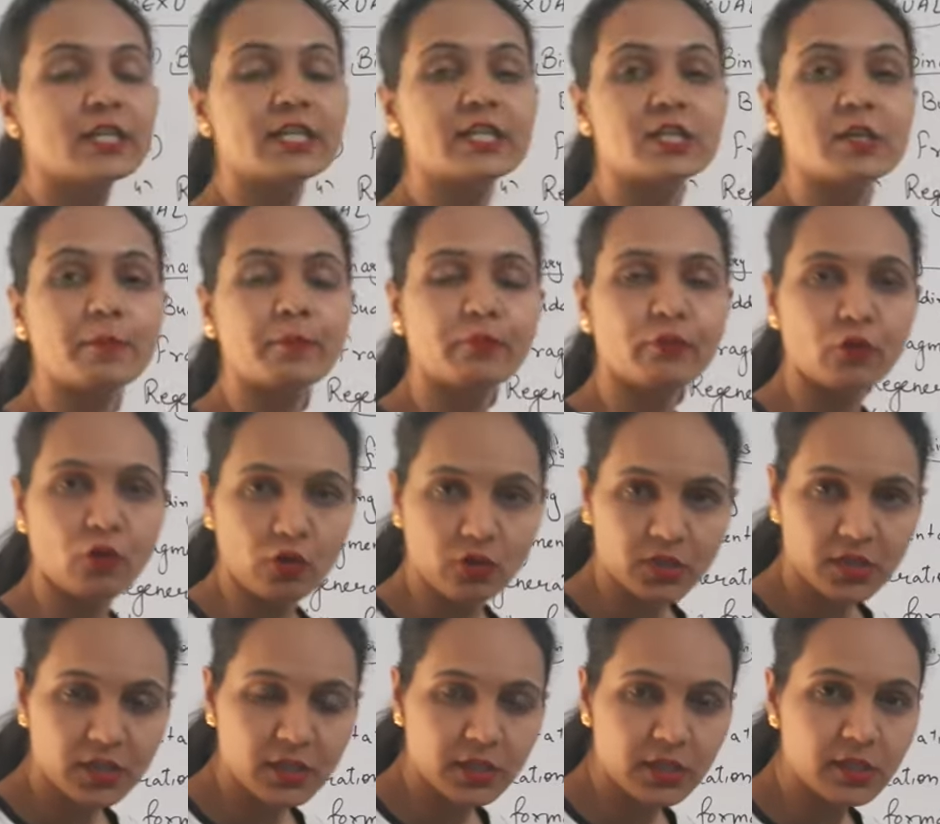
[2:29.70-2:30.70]
is a
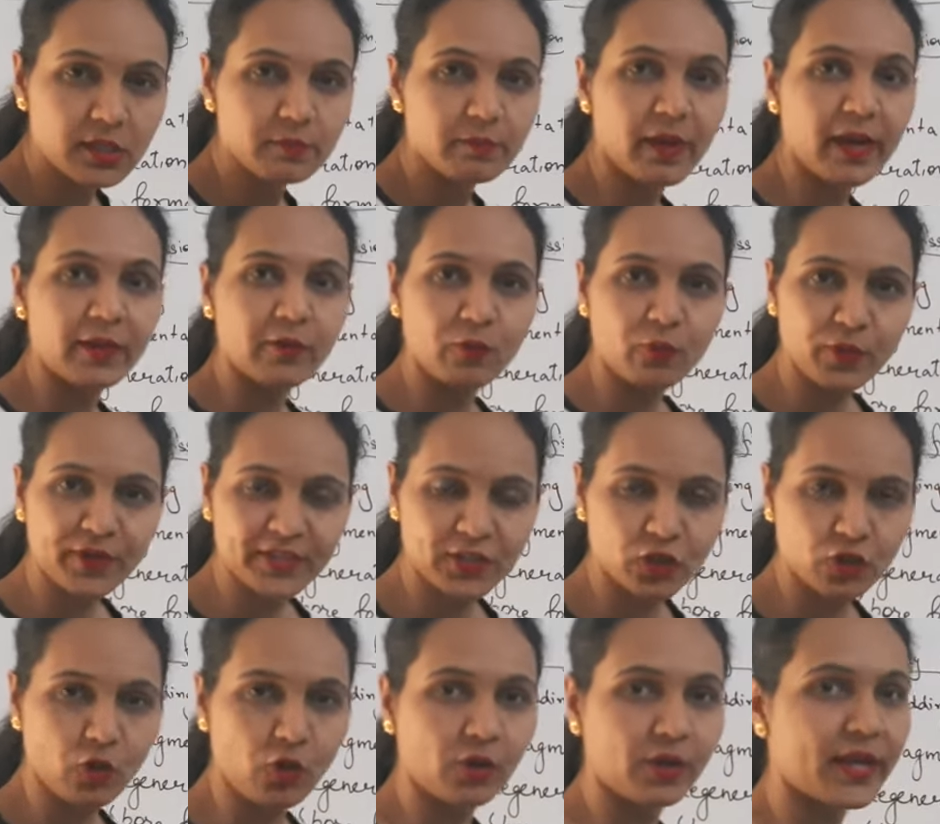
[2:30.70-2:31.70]
process by which
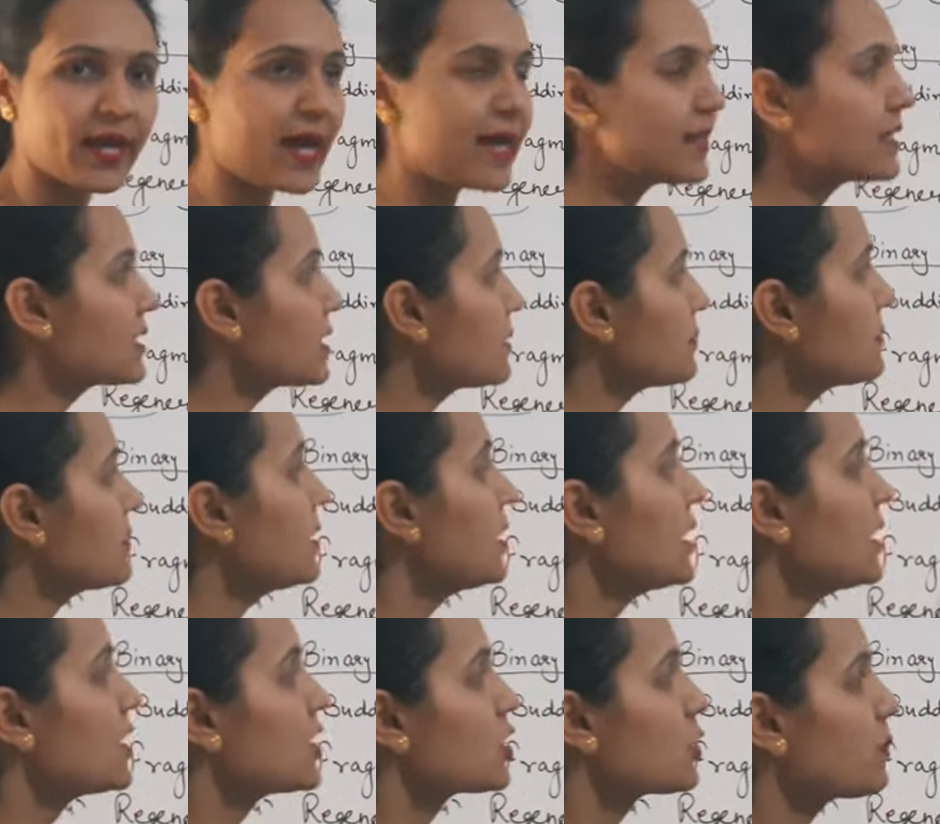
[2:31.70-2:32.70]
organism
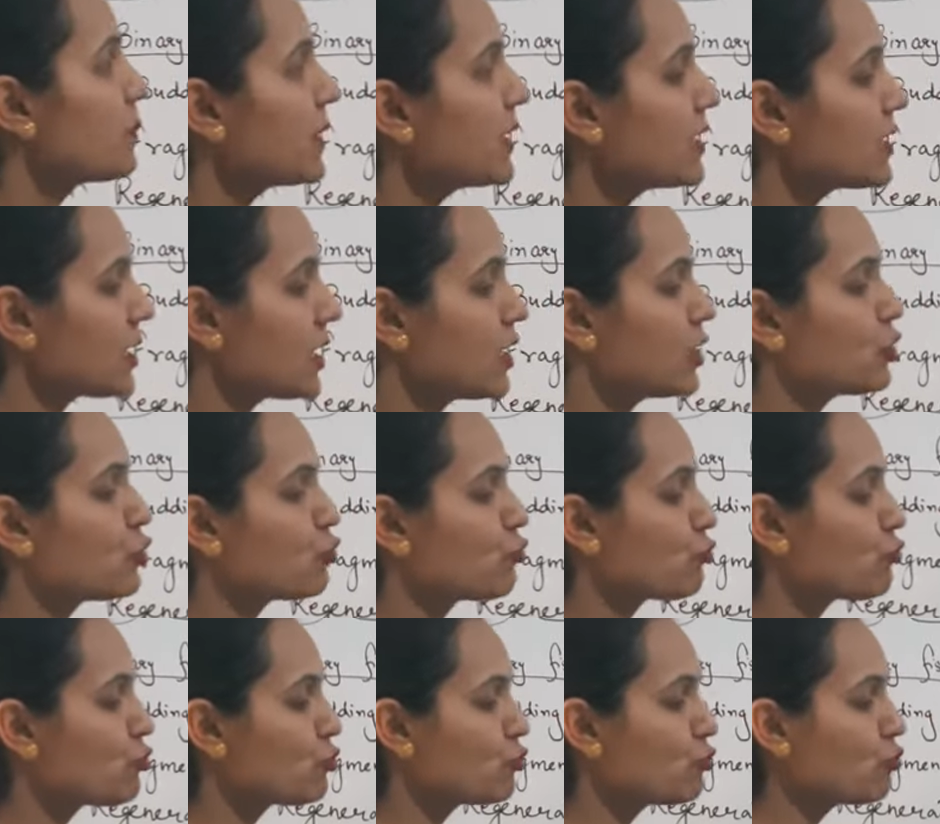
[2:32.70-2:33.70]
split
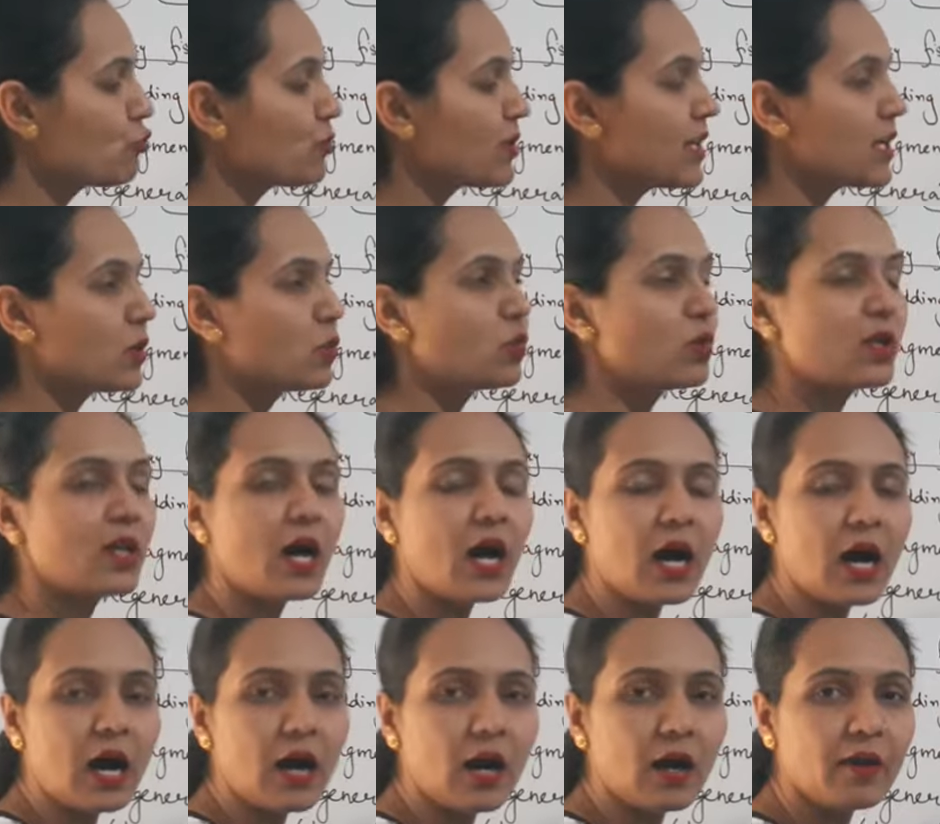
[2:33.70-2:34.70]
into two equal
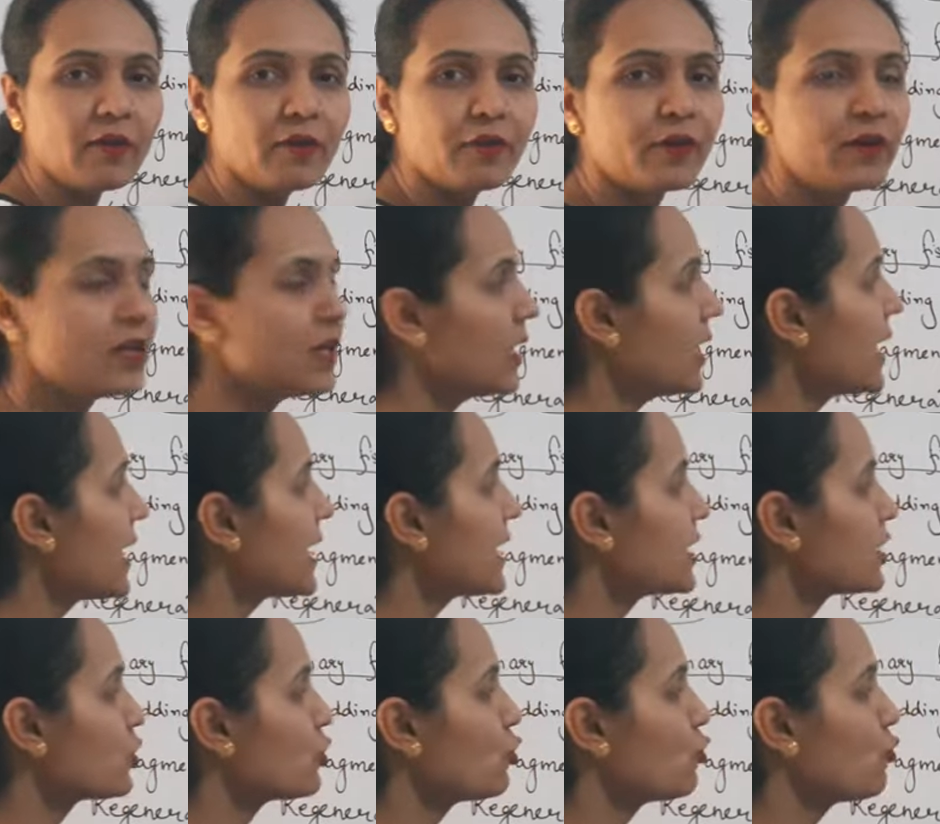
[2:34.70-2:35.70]
half
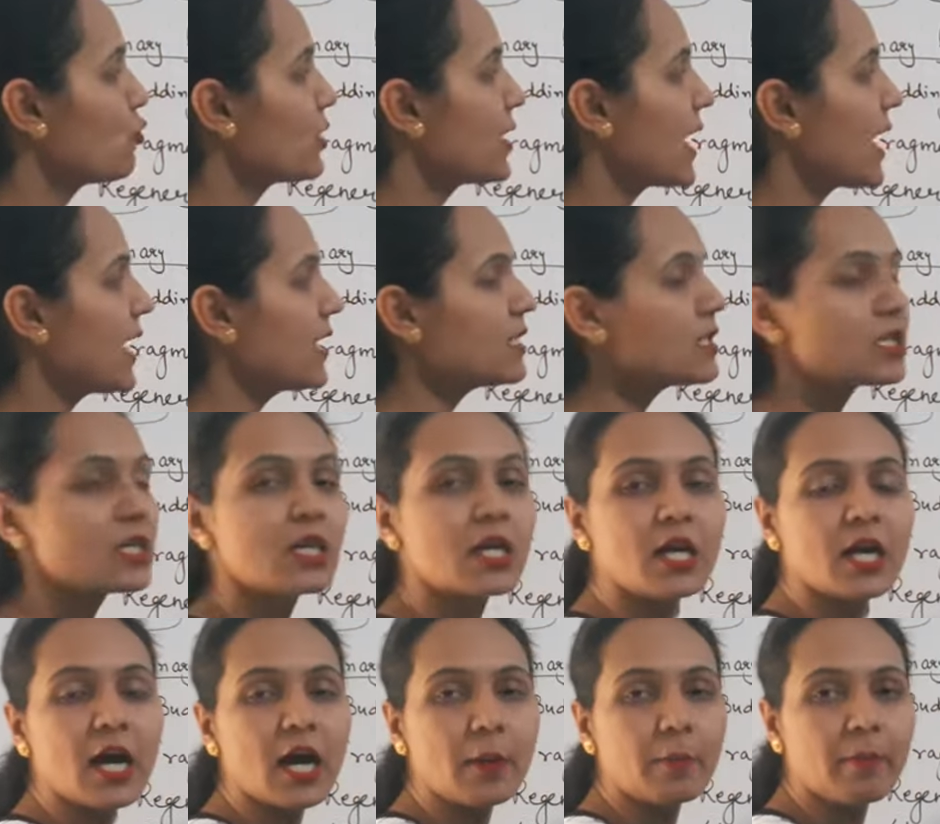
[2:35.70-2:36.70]
is known as
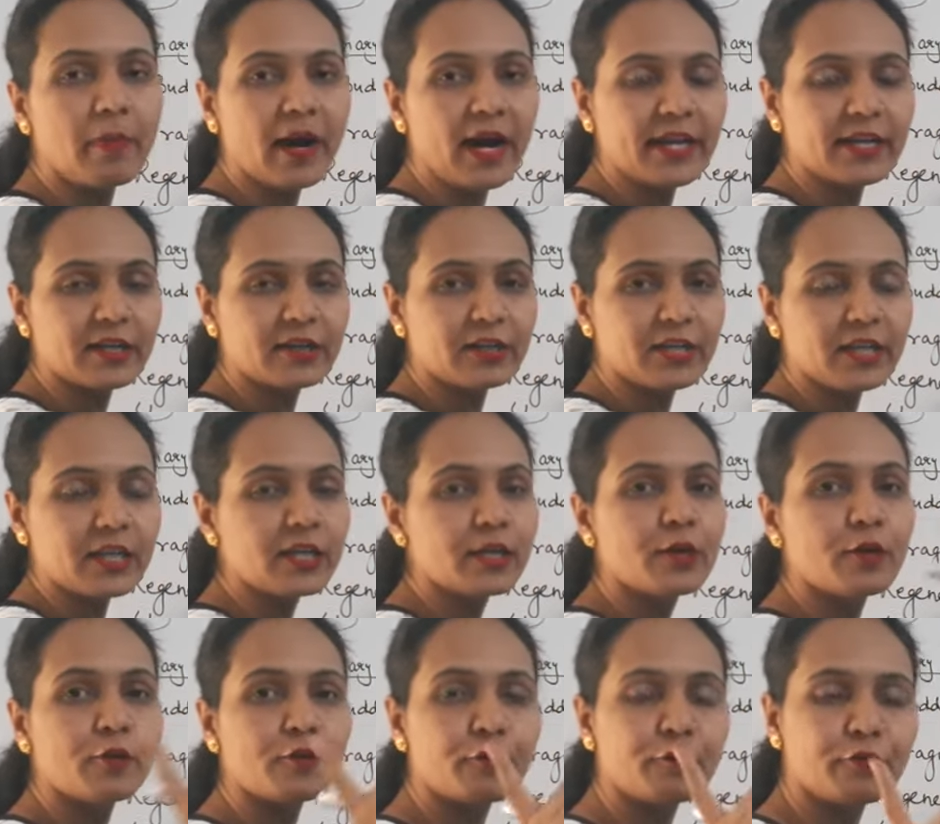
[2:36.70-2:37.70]
binary
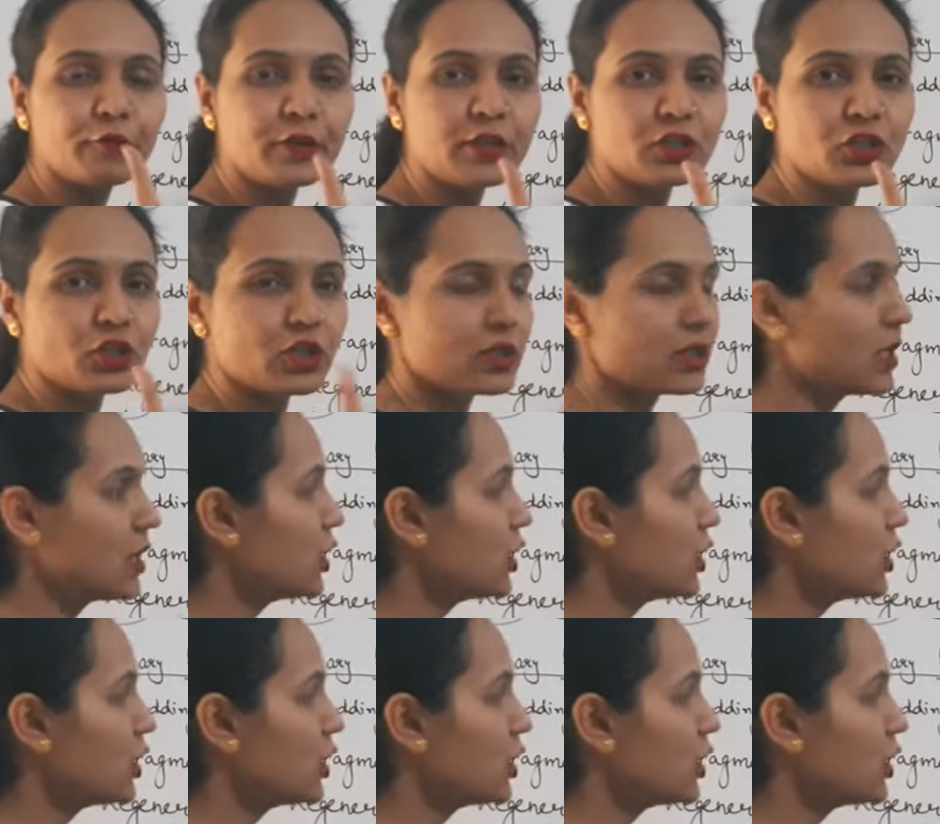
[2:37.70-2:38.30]
fission.